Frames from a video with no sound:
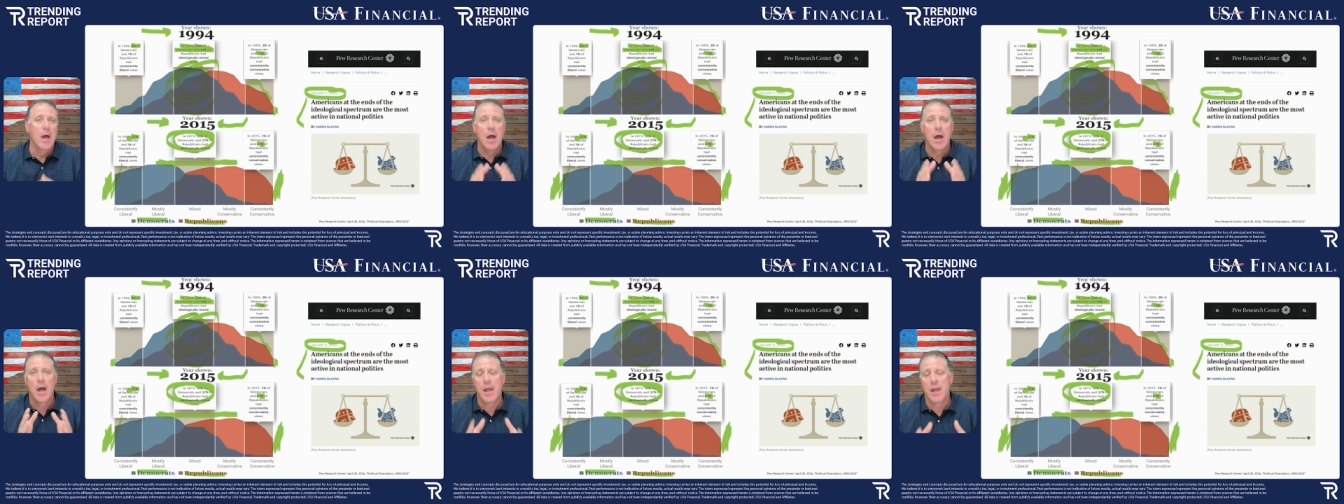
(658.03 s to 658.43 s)

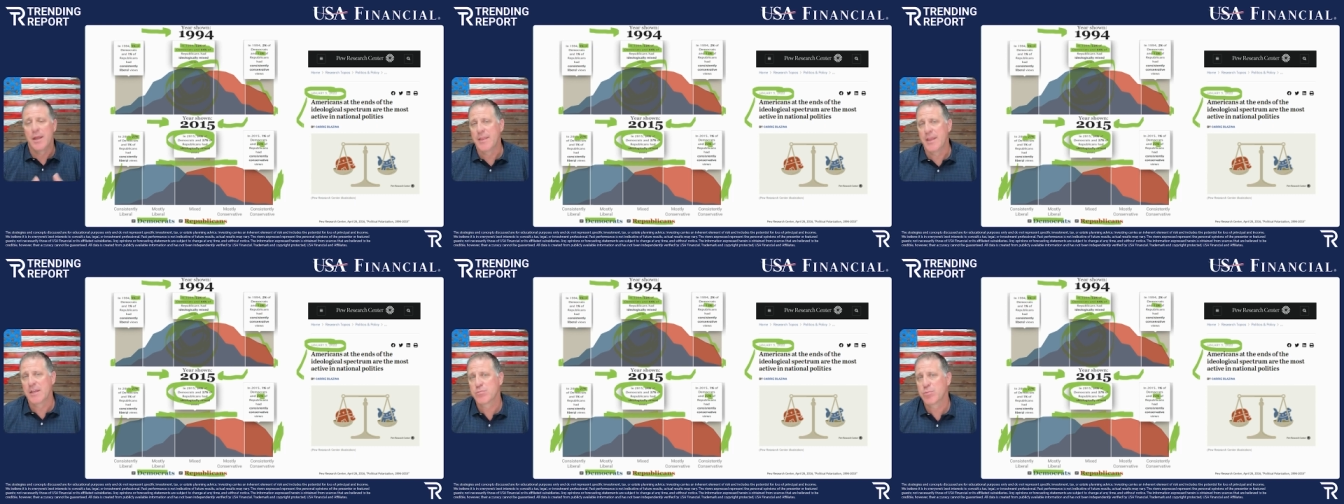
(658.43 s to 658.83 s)

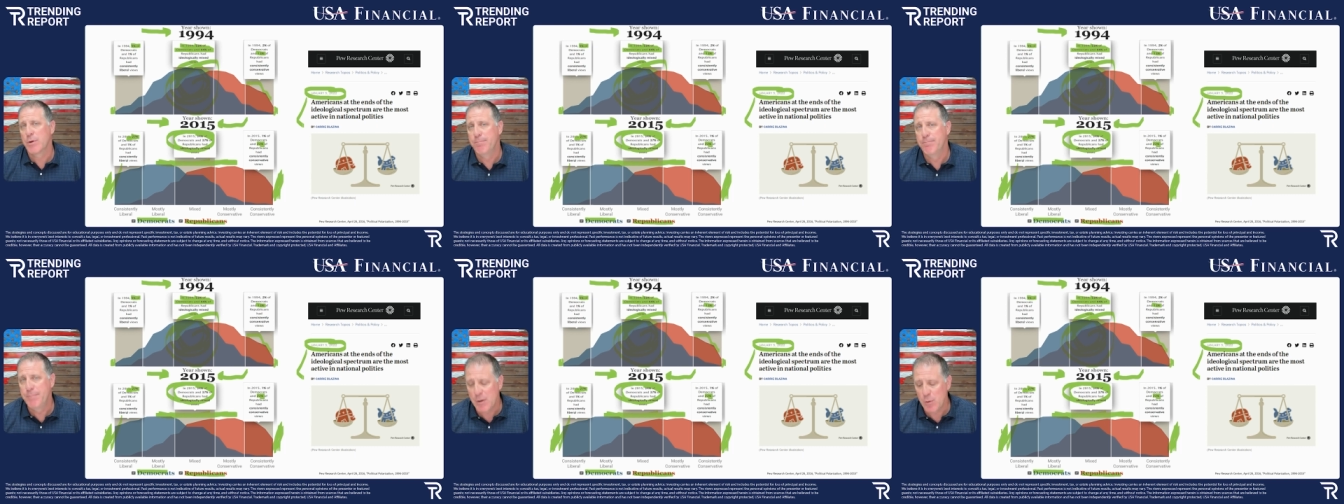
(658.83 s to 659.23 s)
And that's
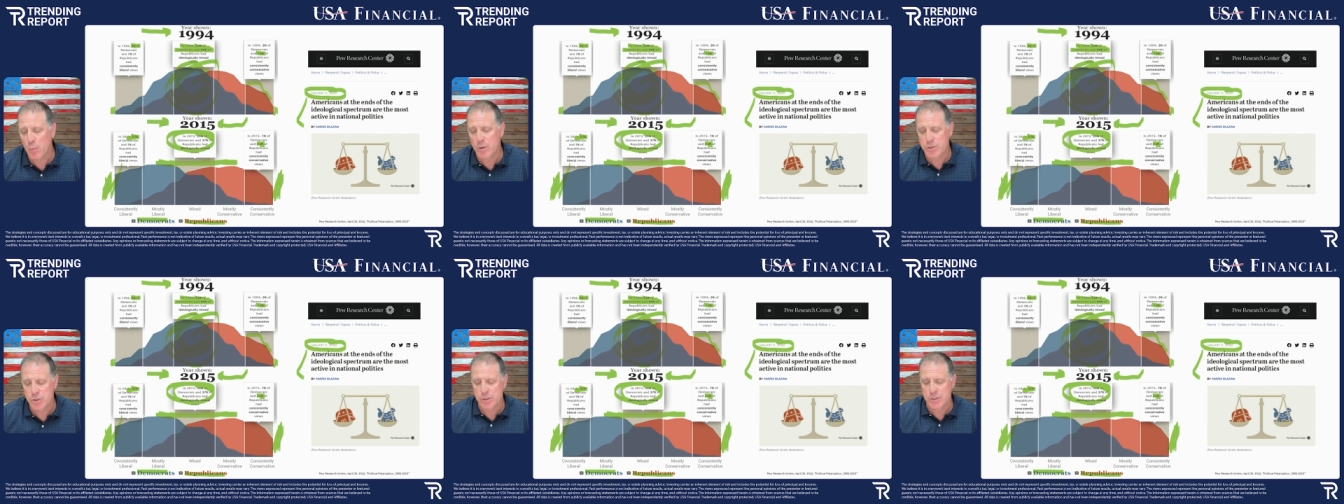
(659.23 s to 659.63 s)
what
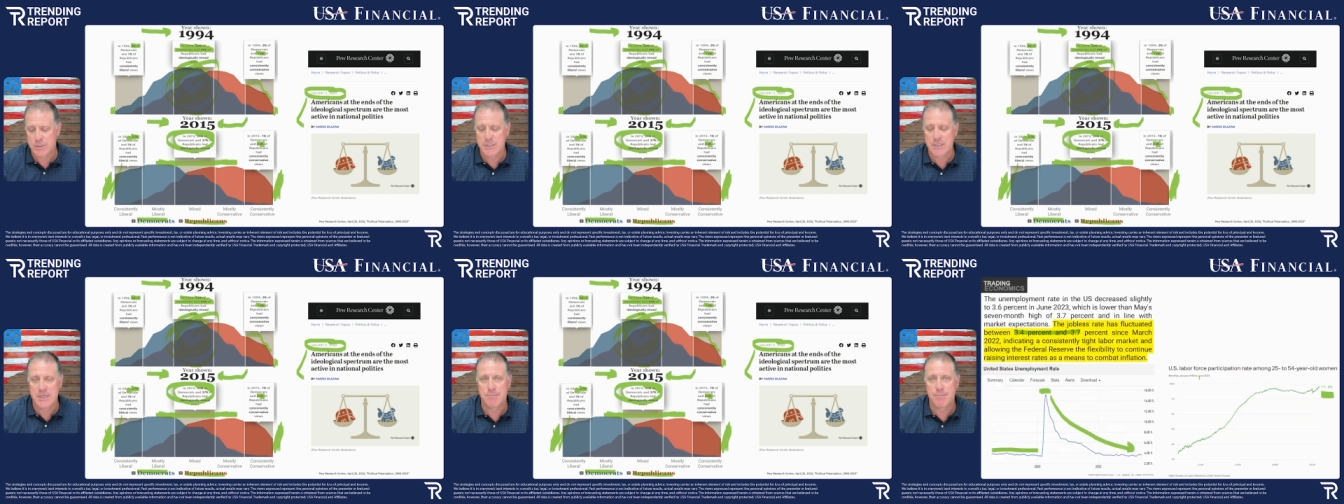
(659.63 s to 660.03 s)
you're
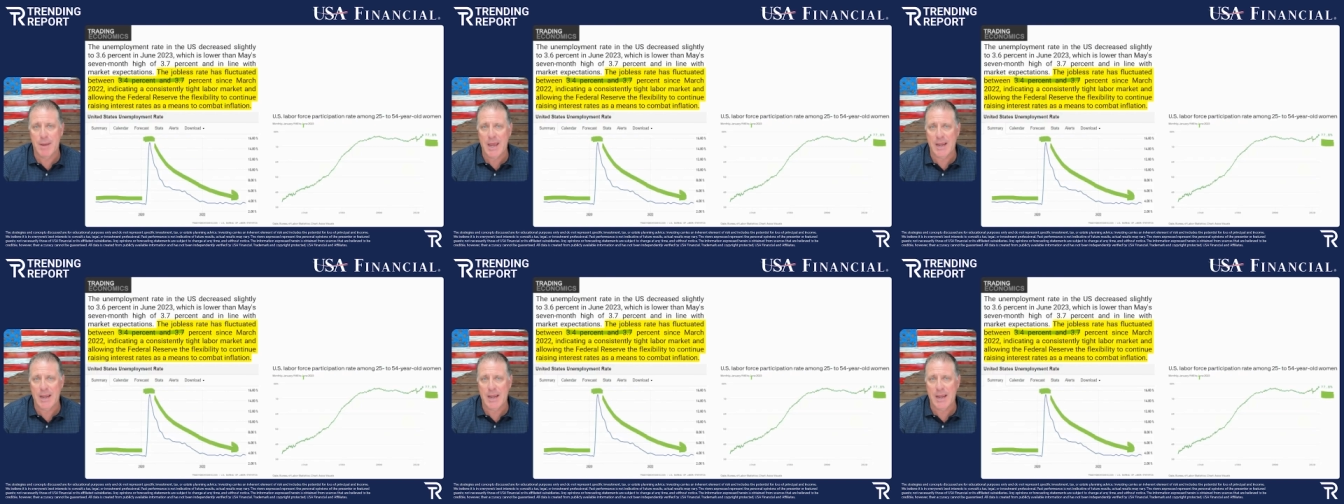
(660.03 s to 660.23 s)
seeing